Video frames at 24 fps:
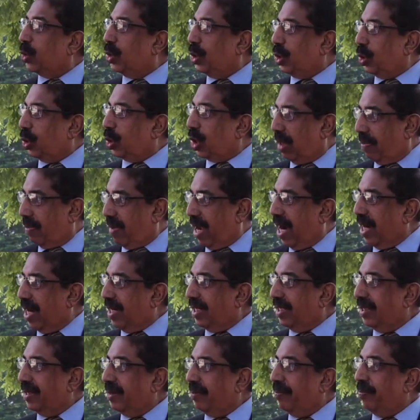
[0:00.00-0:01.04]
platoon to
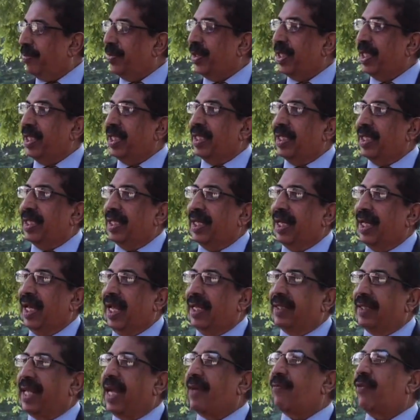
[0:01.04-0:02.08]
command,
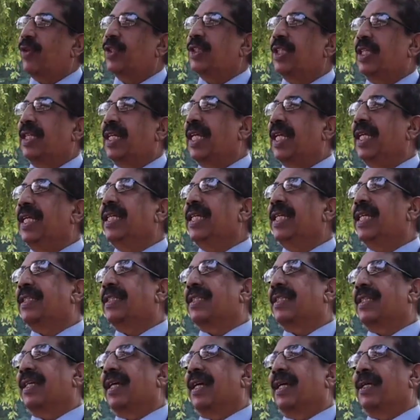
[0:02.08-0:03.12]
and that was a
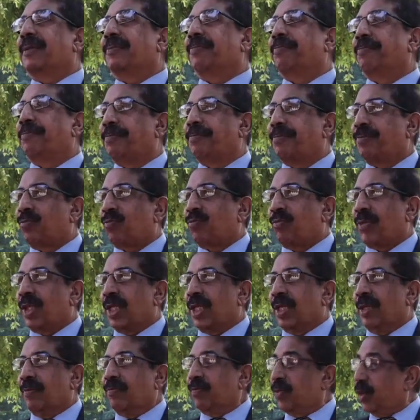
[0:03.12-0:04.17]
previous
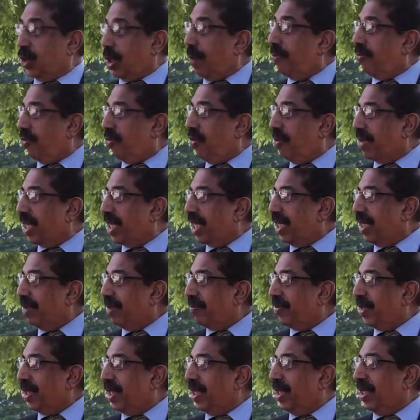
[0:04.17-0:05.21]
job for
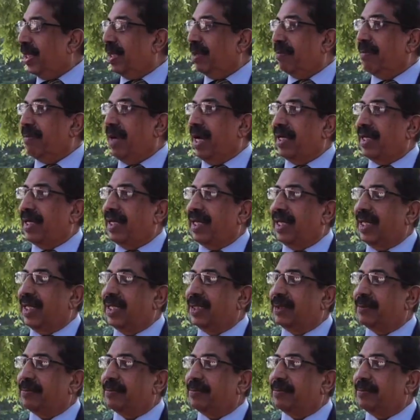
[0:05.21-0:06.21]
me. But